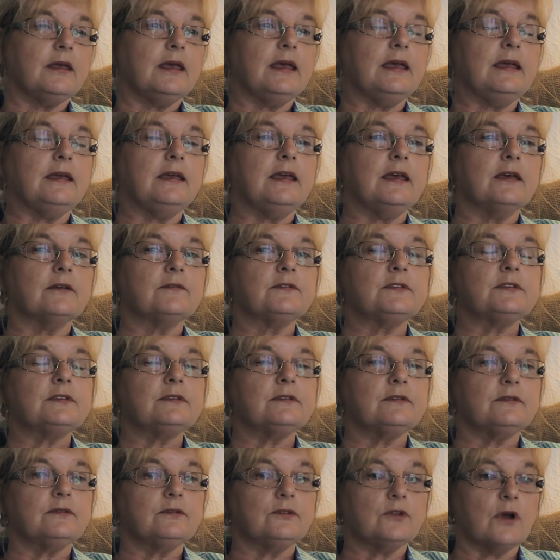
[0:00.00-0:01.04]
He
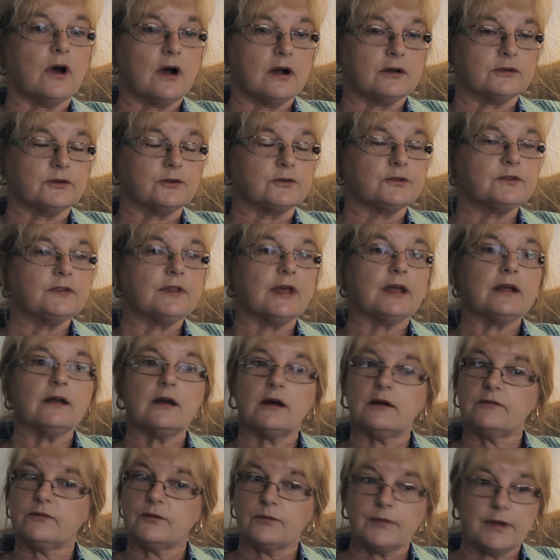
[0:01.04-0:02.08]
gives doctors, thank
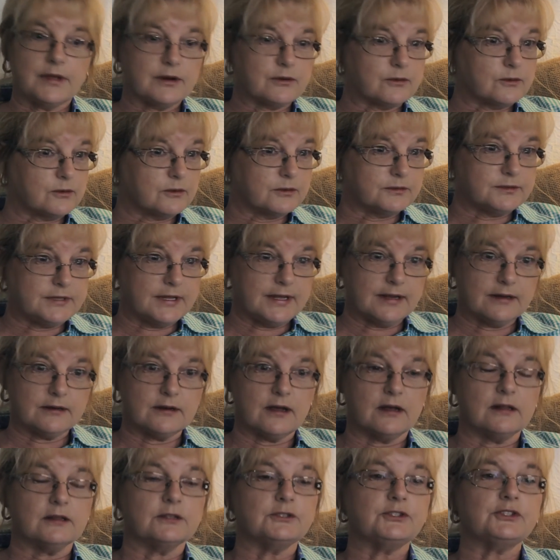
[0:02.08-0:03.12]
God for medical
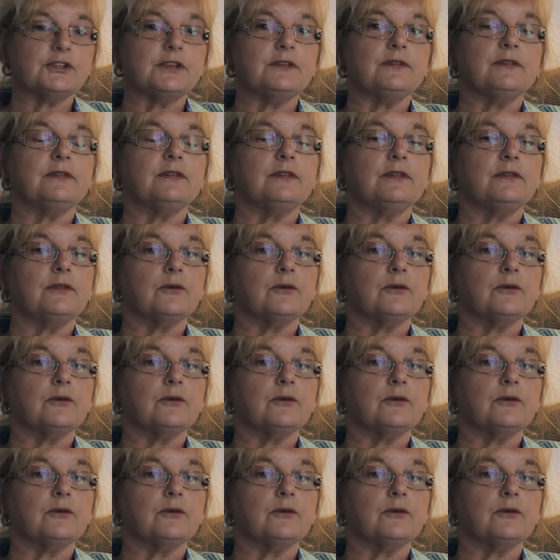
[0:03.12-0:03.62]
technology.